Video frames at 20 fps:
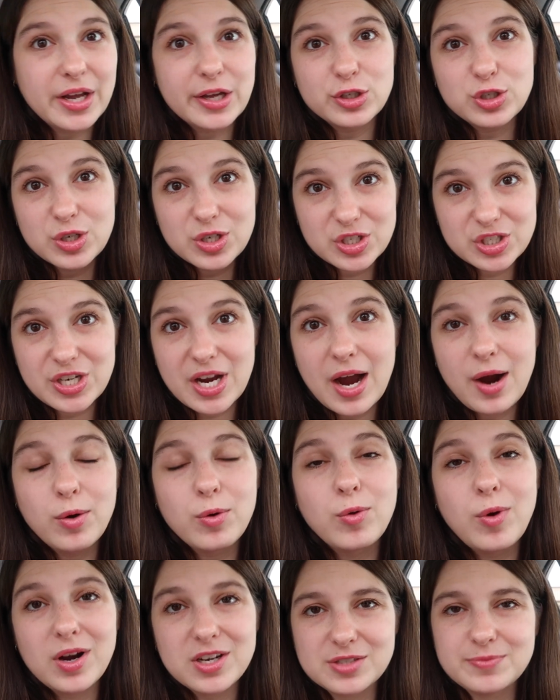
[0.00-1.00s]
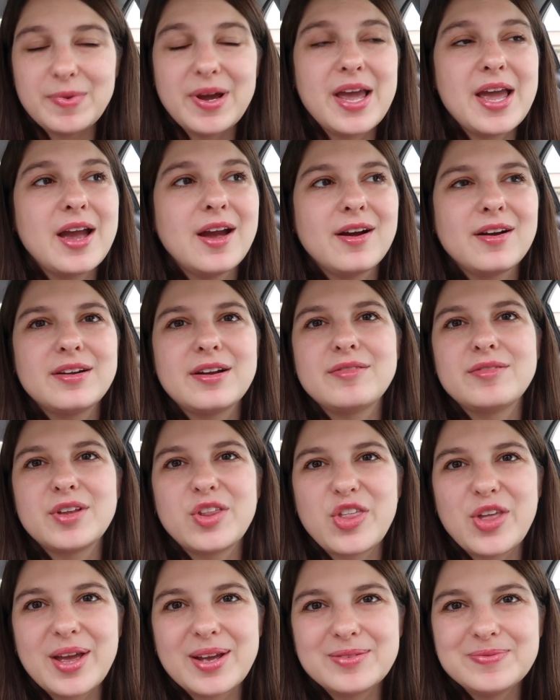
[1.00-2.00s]
I took a shower, washed my hair, and
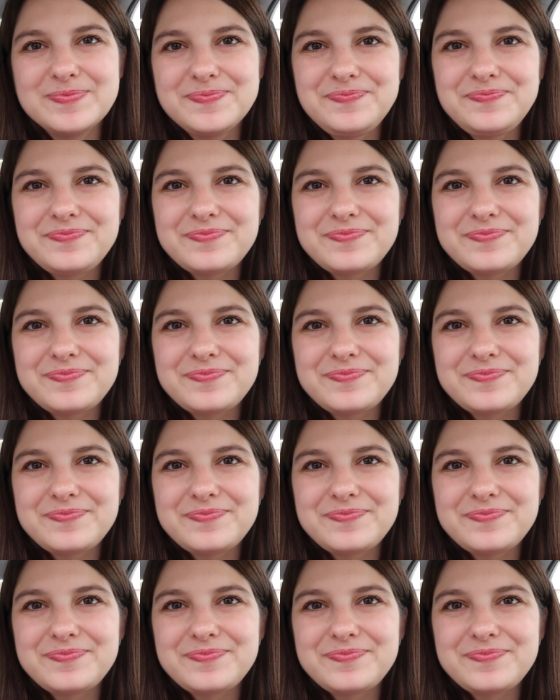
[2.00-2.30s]
everything.